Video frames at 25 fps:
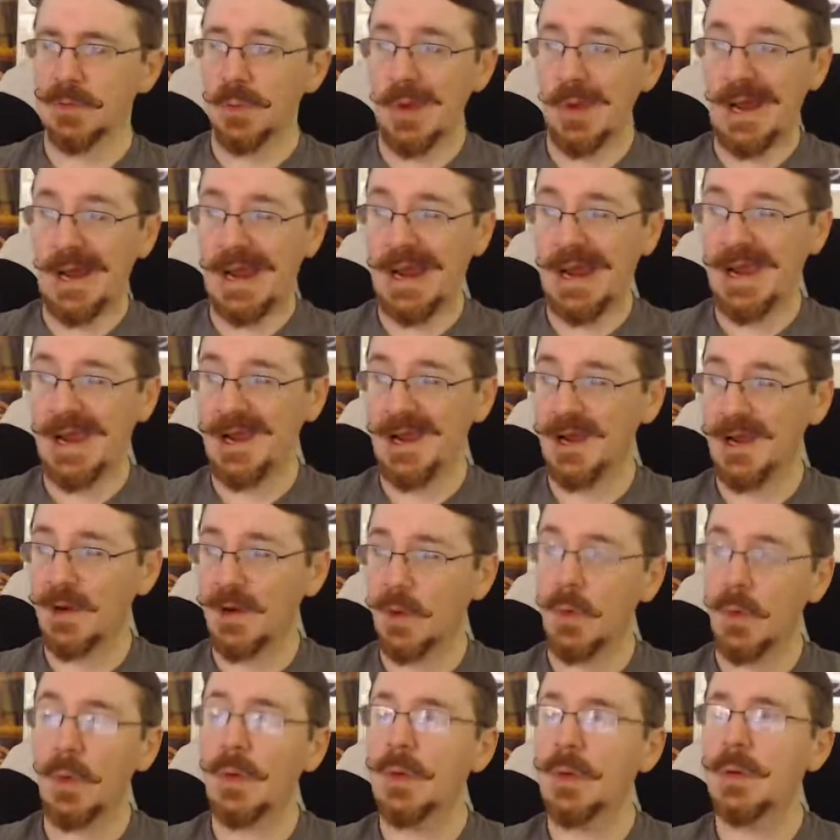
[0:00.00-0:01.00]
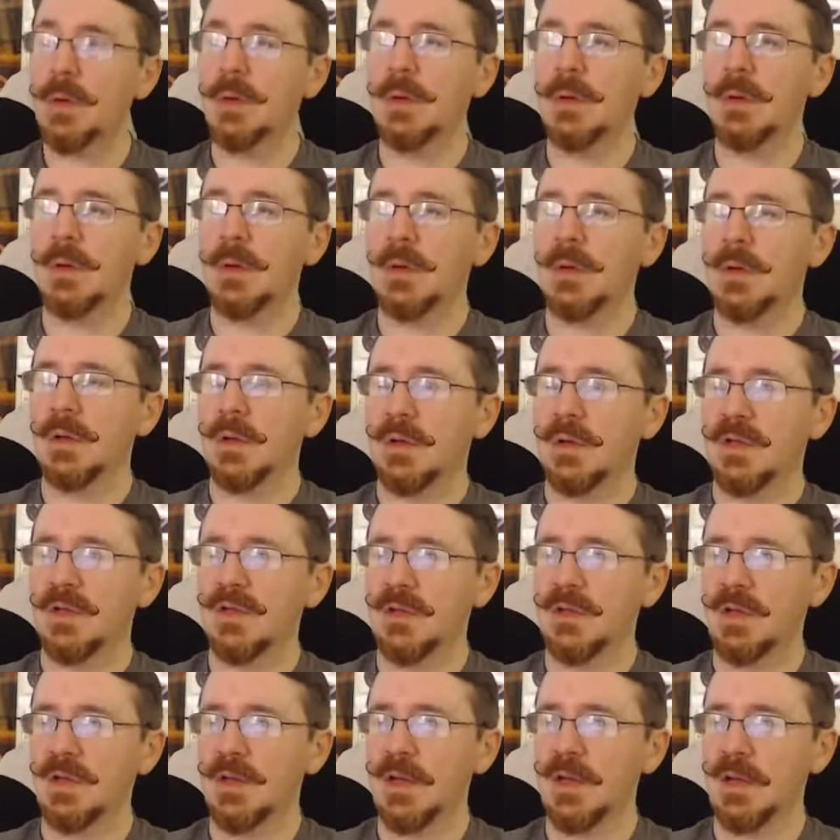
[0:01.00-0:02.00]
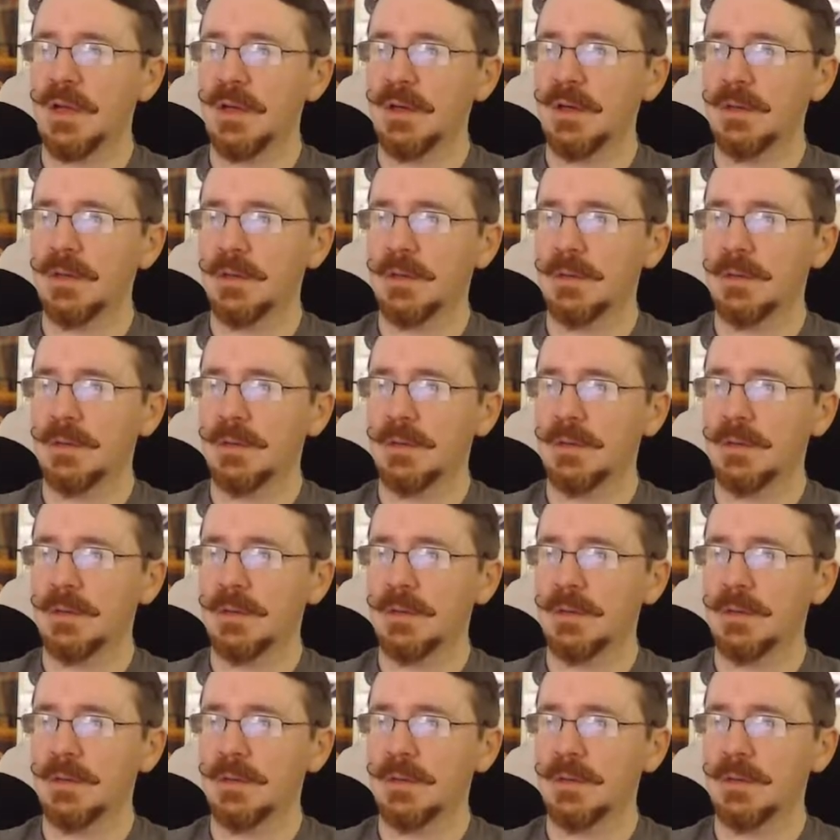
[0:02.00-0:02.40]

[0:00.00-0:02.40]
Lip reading: Wow. It's a lot.